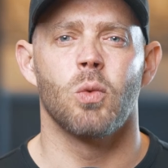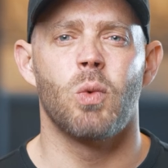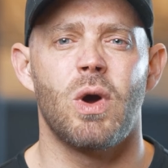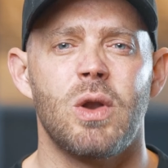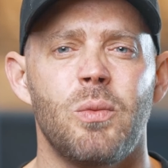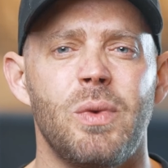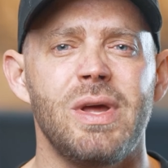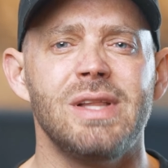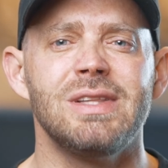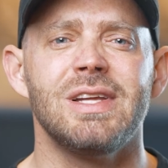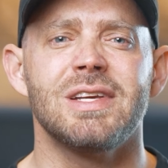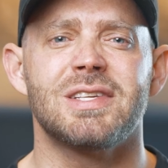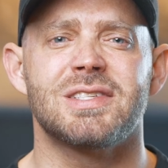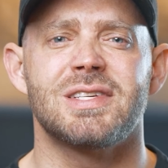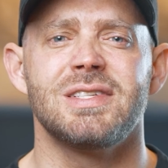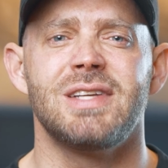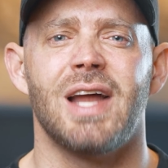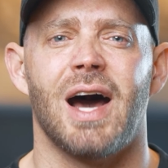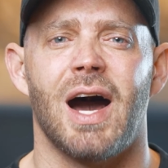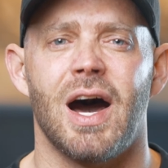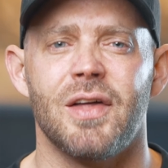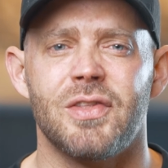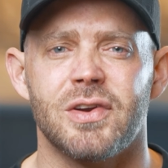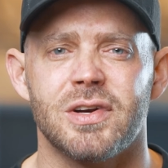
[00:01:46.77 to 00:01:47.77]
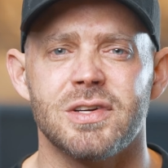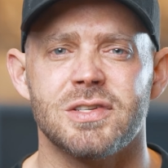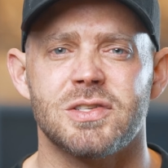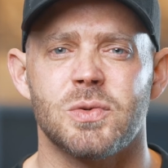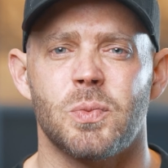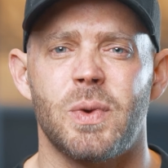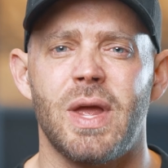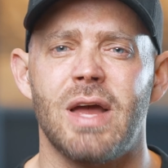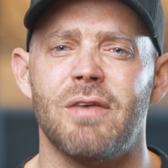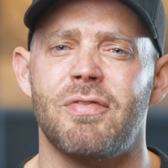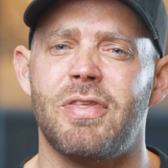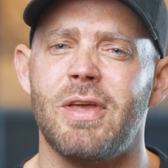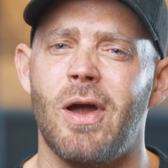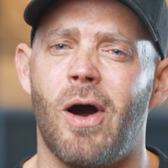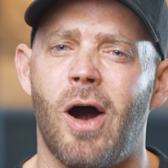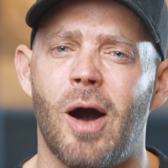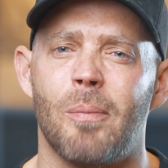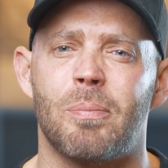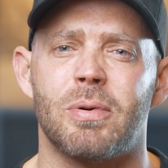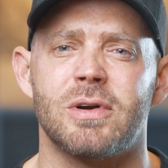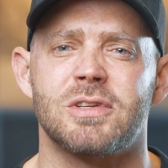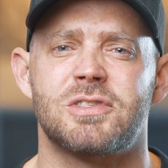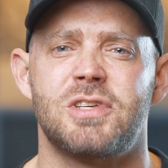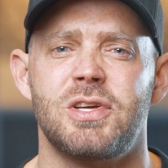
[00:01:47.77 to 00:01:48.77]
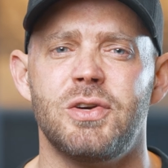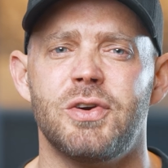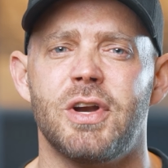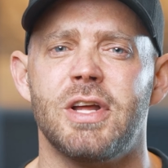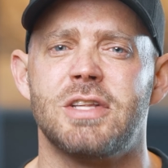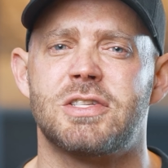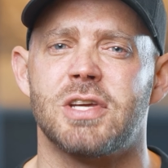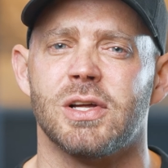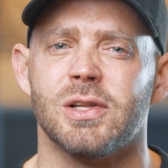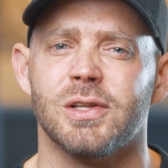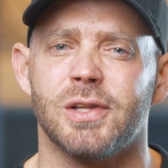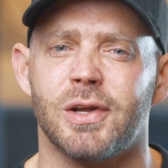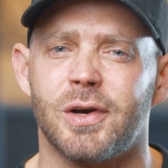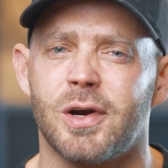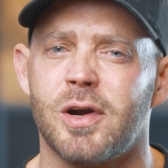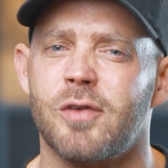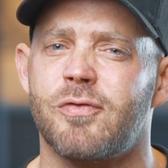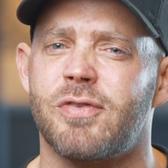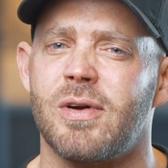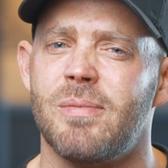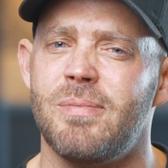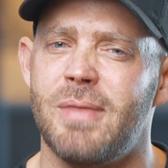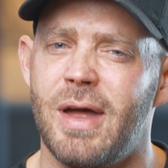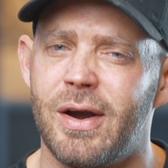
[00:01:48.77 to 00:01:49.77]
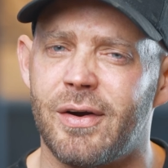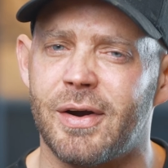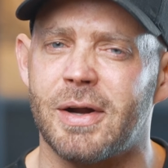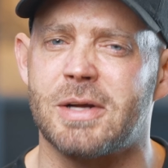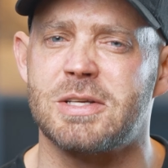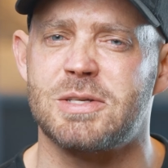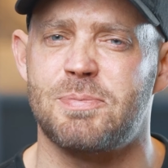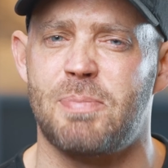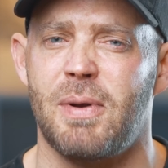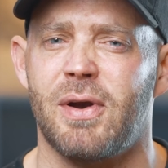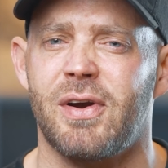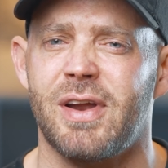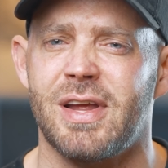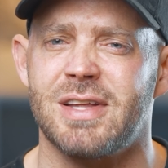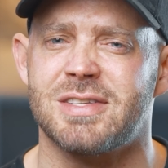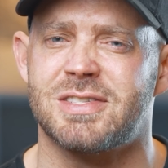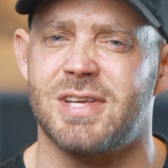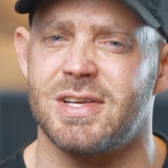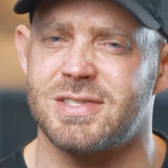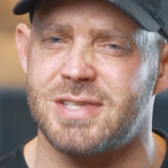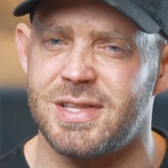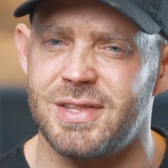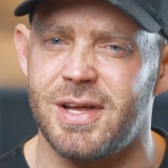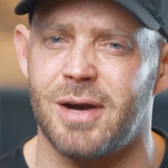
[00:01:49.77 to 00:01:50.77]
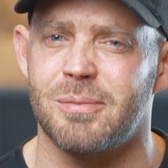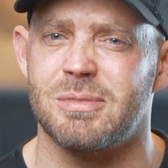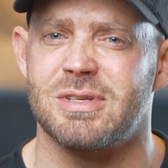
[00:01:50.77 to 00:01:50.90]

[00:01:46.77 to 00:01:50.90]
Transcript: when we listen to others, we have the opportunity to learn from their experiences and their